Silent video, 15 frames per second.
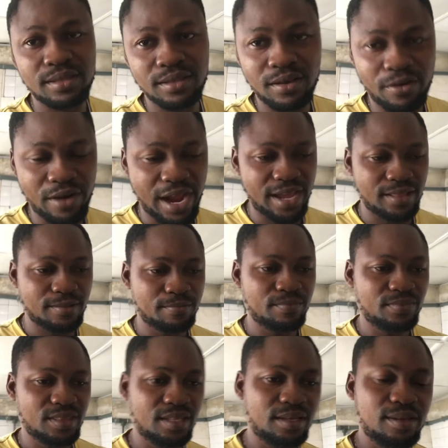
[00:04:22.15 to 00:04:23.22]
All right.
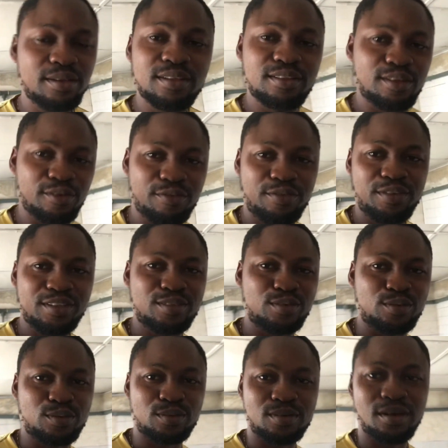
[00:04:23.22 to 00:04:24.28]
Don't feel
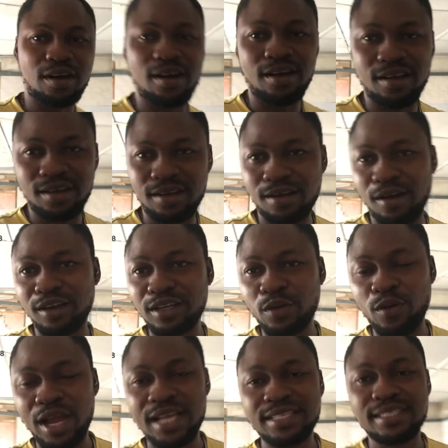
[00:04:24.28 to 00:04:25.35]
too
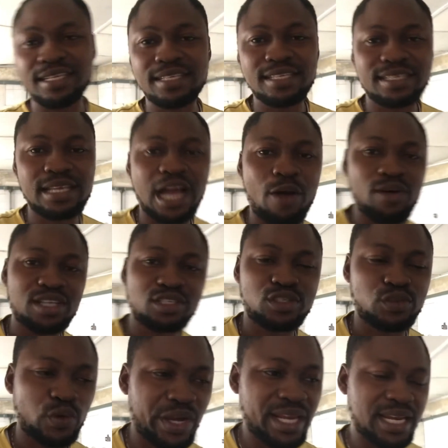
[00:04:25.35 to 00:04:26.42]
otherwise. This is our
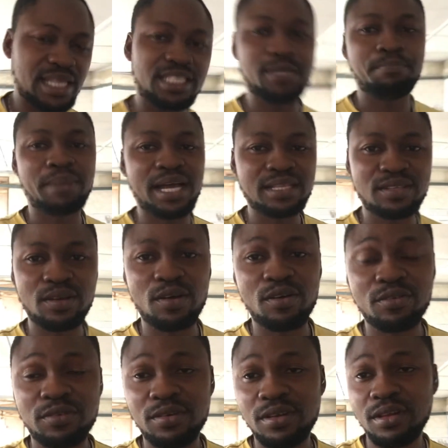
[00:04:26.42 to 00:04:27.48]
soilless part
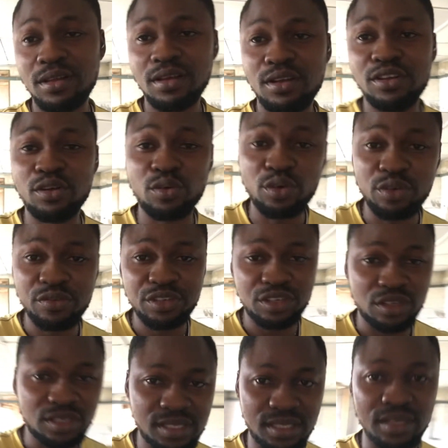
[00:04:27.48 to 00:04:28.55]
of the Raw Vision
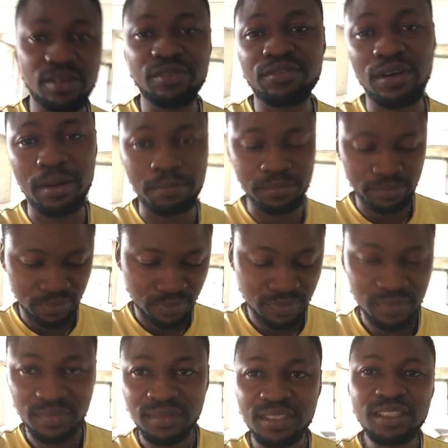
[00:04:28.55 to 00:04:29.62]
Snail Farm.
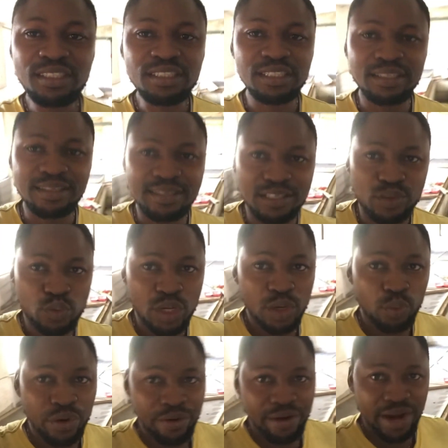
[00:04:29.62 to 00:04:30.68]
This is where
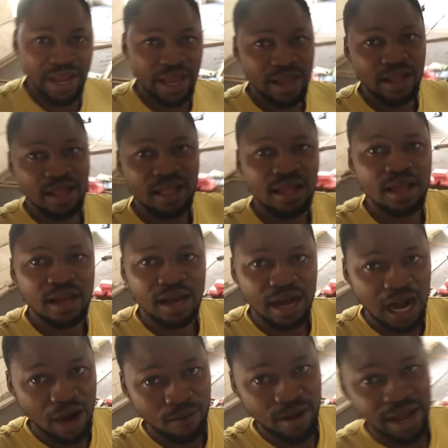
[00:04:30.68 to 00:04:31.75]
we rear
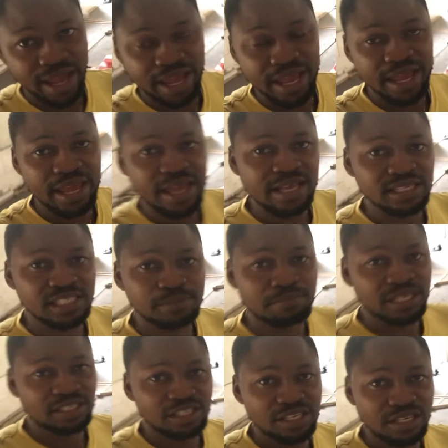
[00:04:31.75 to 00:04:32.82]
our AA
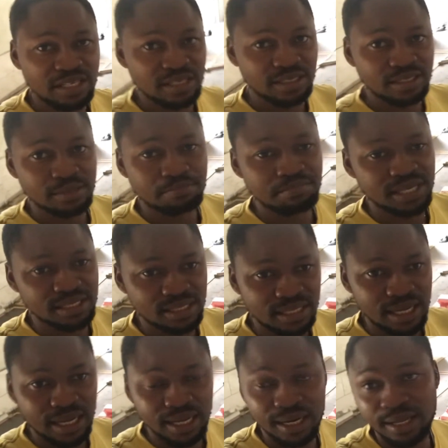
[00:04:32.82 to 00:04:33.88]
species,
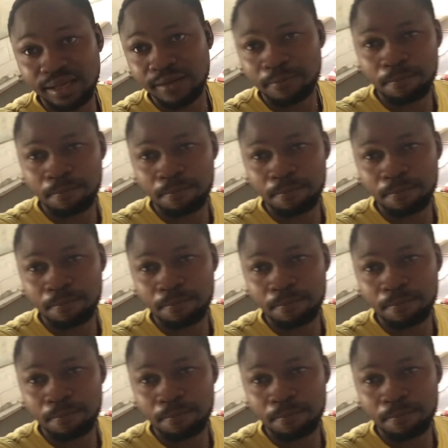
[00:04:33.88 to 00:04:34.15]
basically.